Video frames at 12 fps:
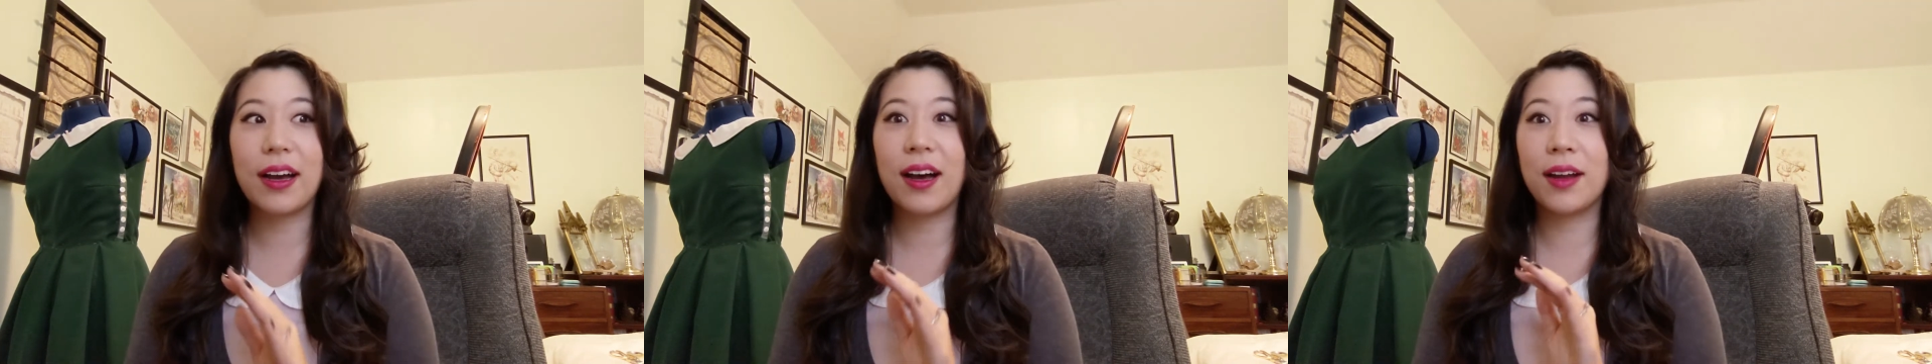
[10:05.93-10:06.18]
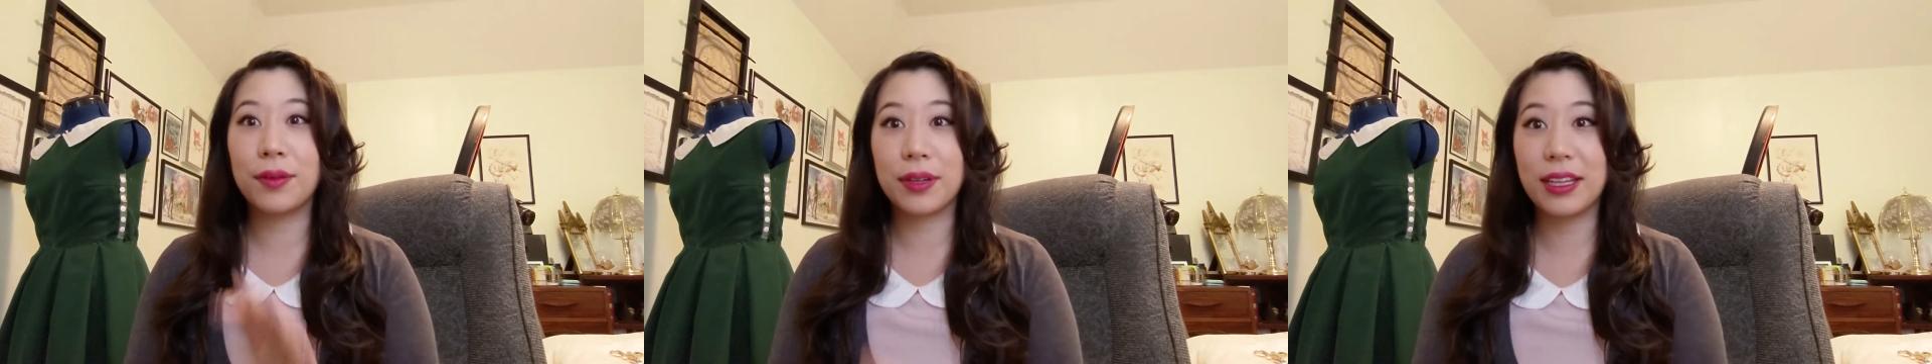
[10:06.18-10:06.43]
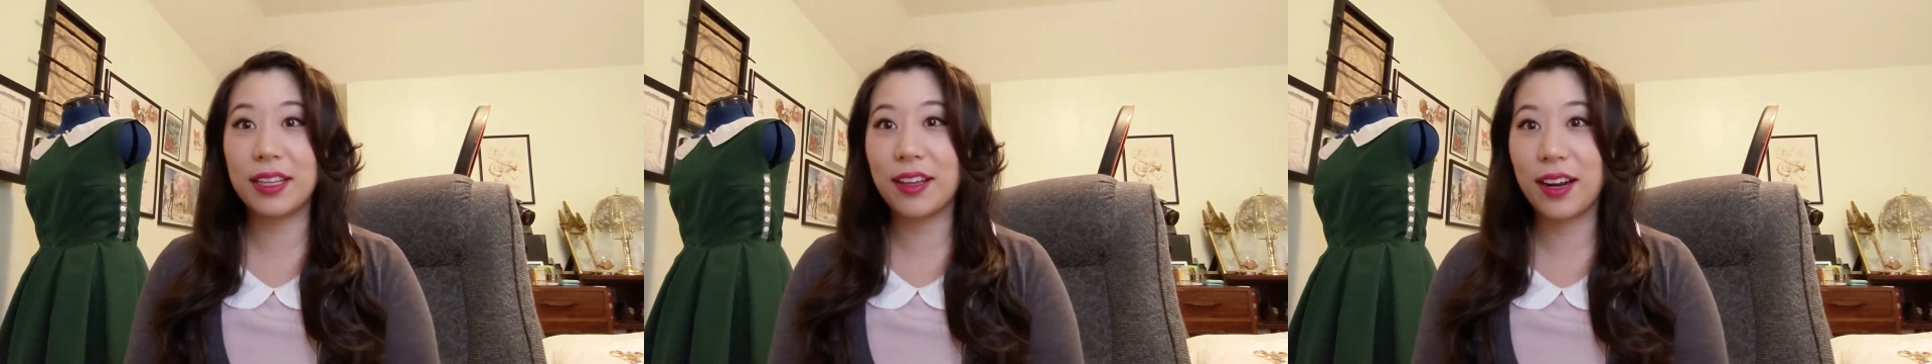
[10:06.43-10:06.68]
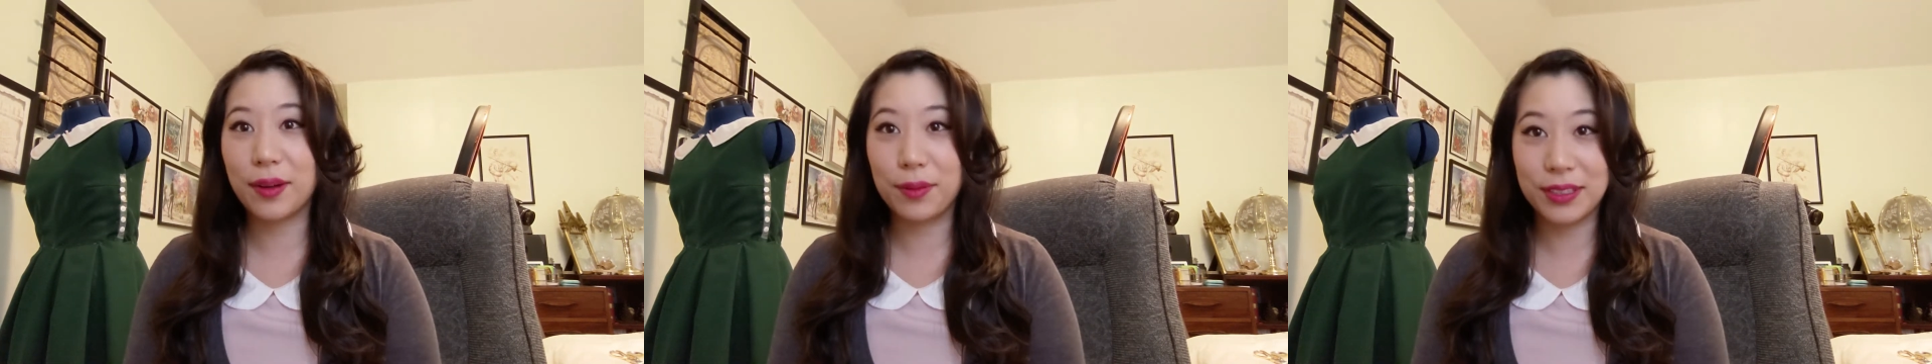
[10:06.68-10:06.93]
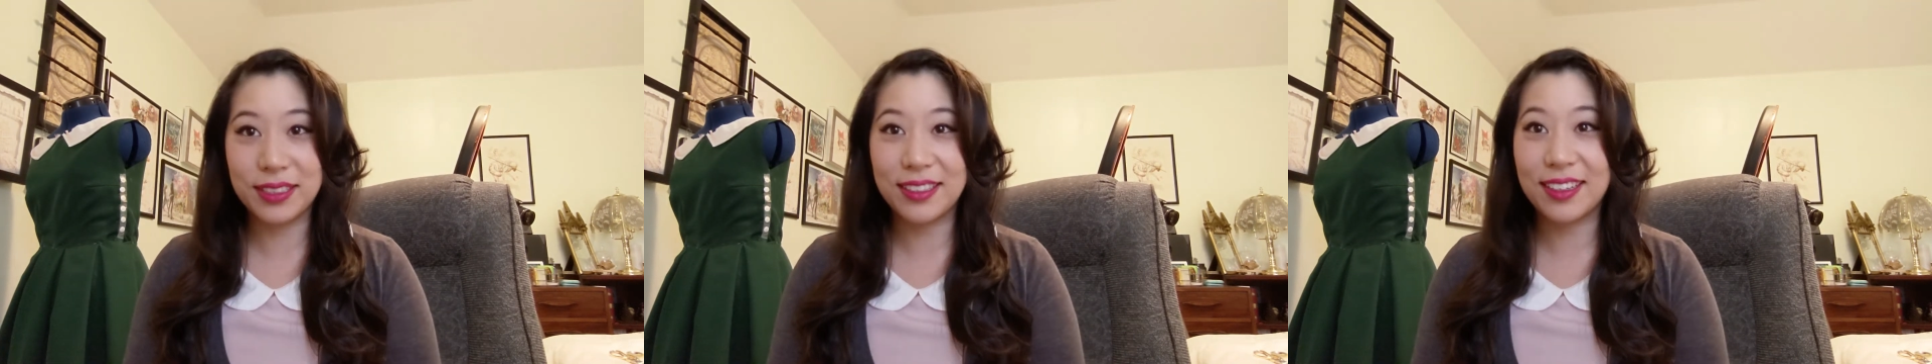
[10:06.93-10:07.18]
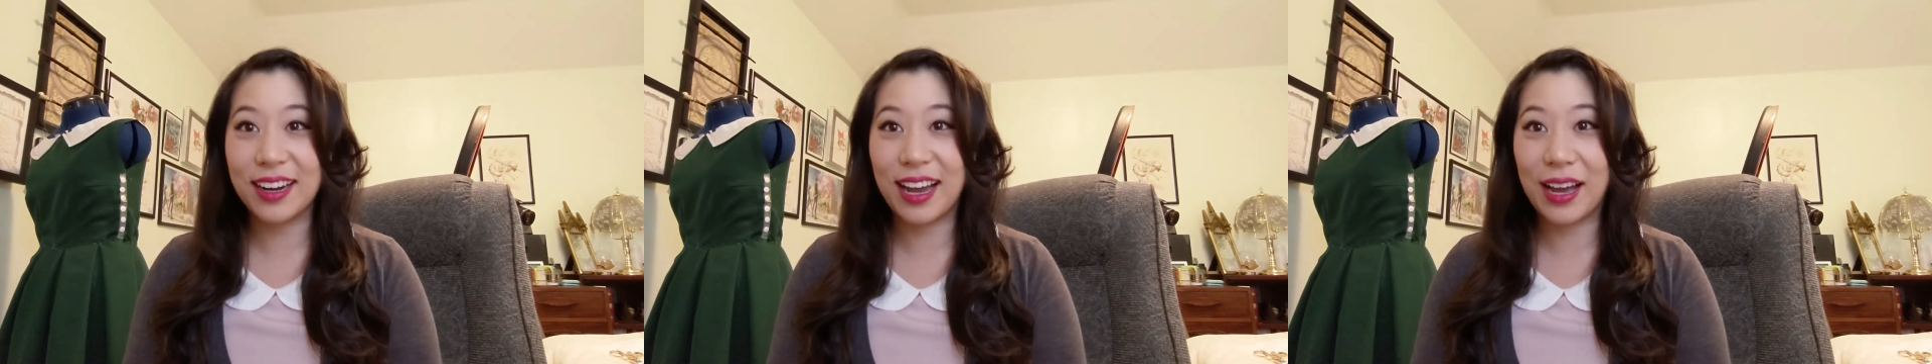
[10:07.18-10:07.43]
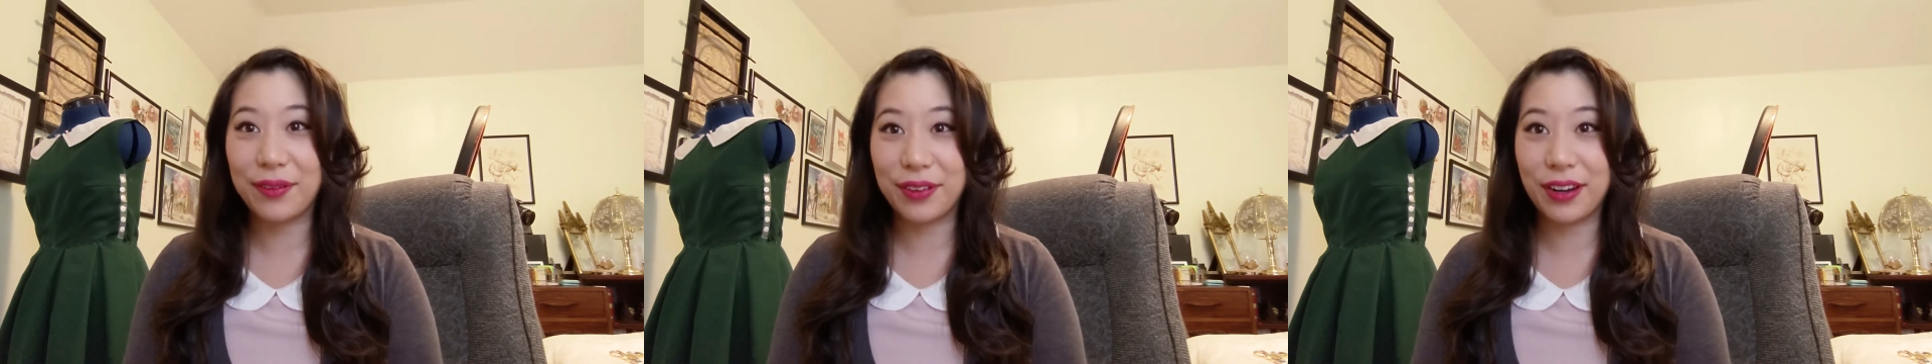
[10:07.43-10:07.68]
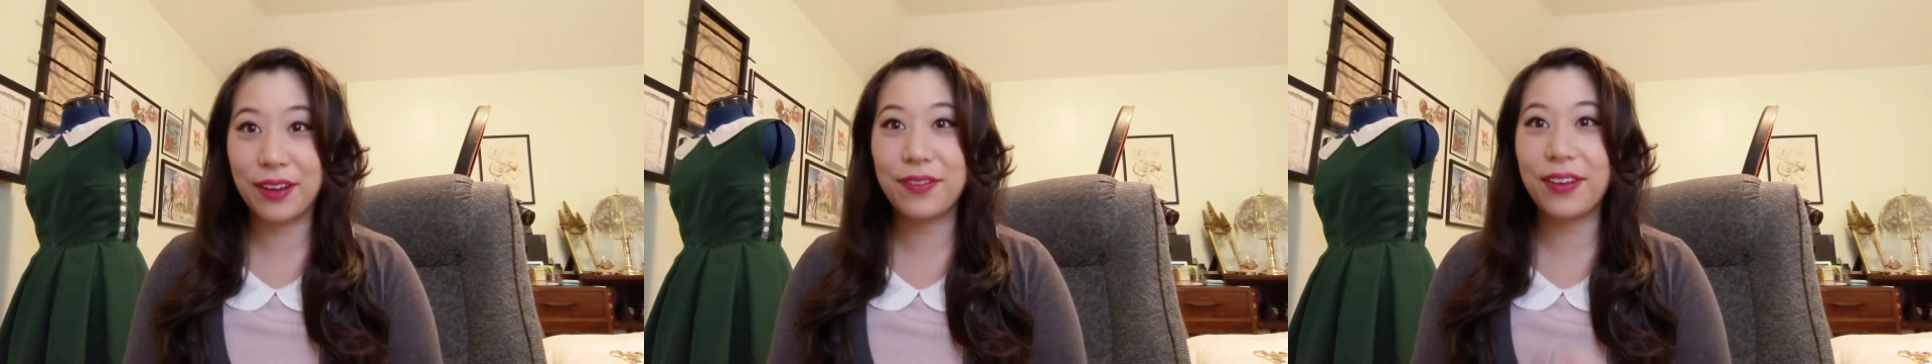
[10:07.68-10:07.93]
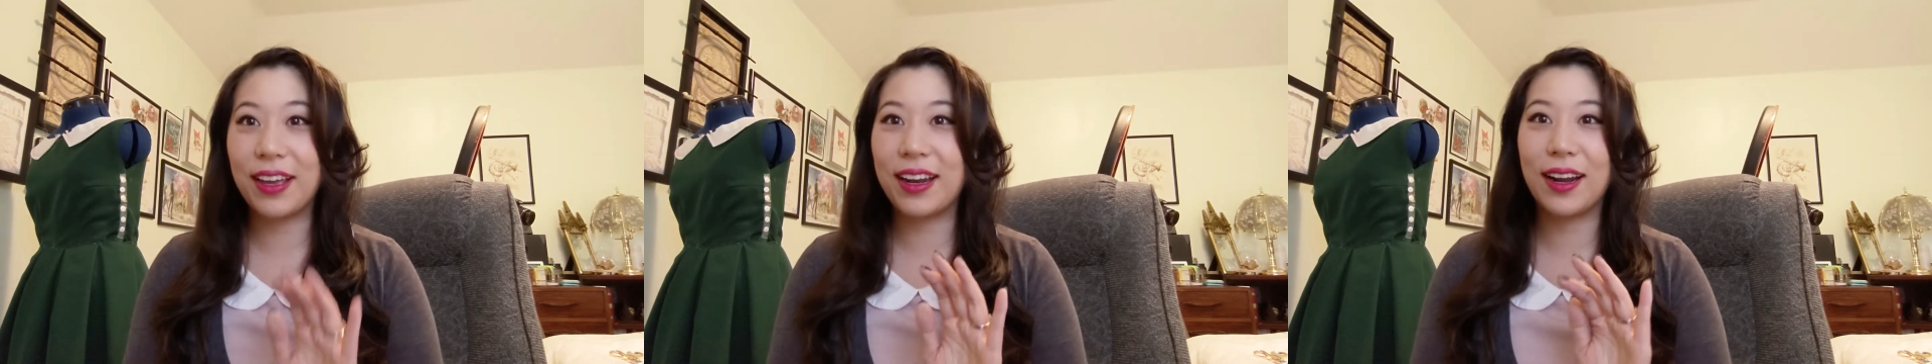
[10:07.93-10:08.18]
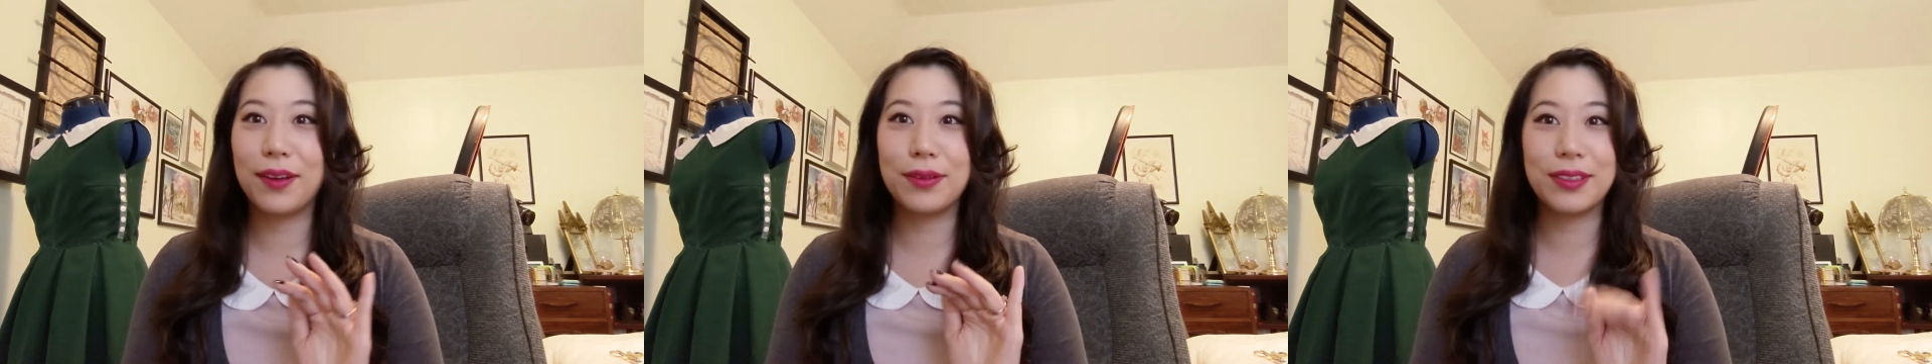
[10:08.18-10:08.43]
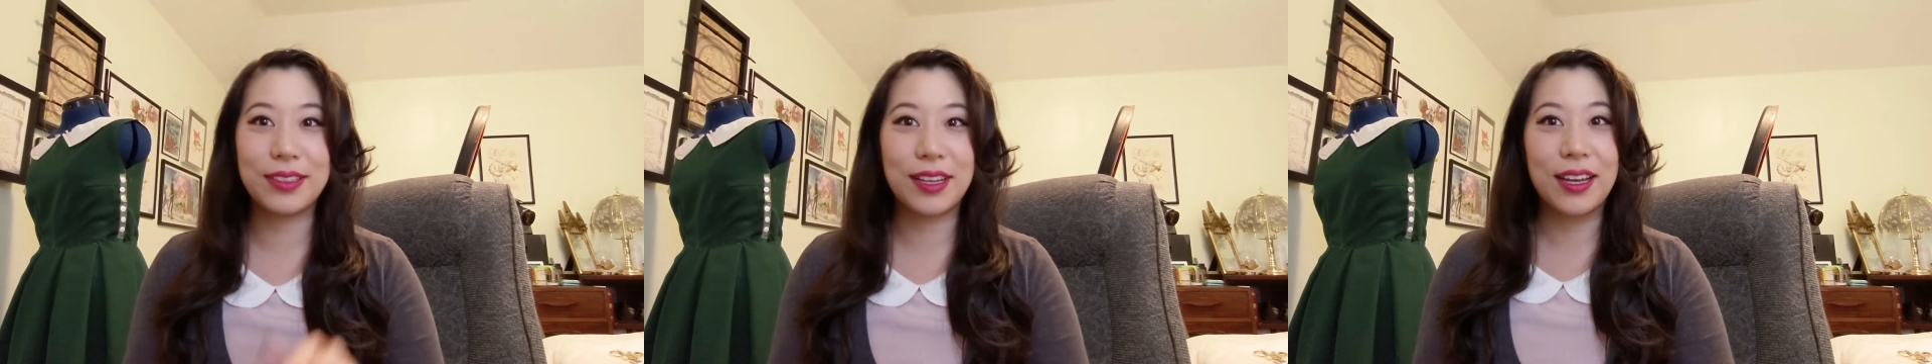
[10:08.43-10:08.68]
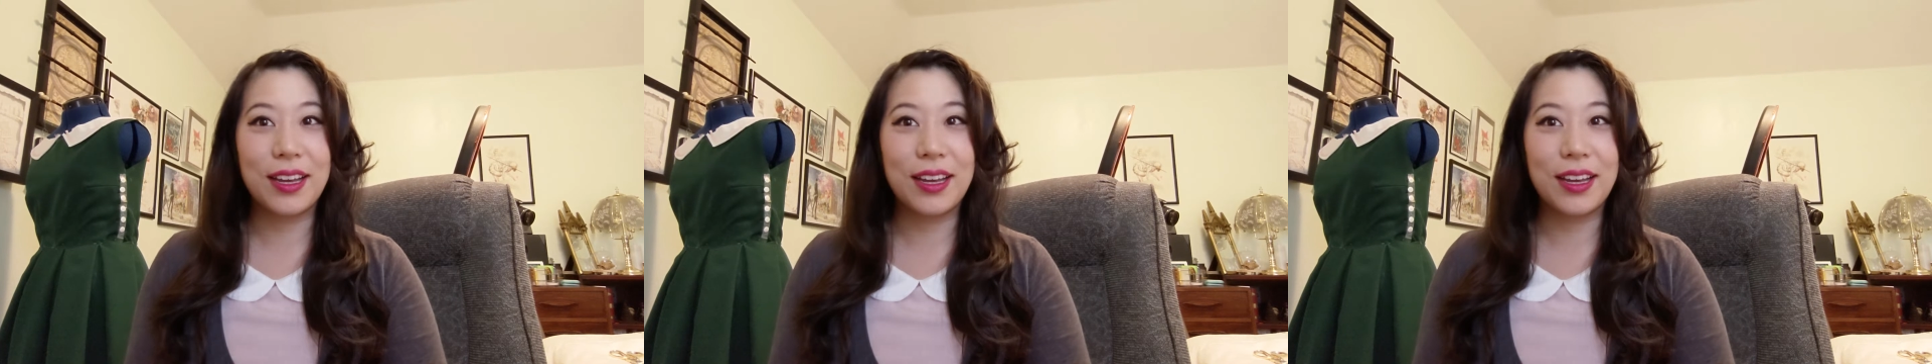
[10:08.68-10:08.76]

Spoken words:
I really thought I wasn't gonna have enough, and I was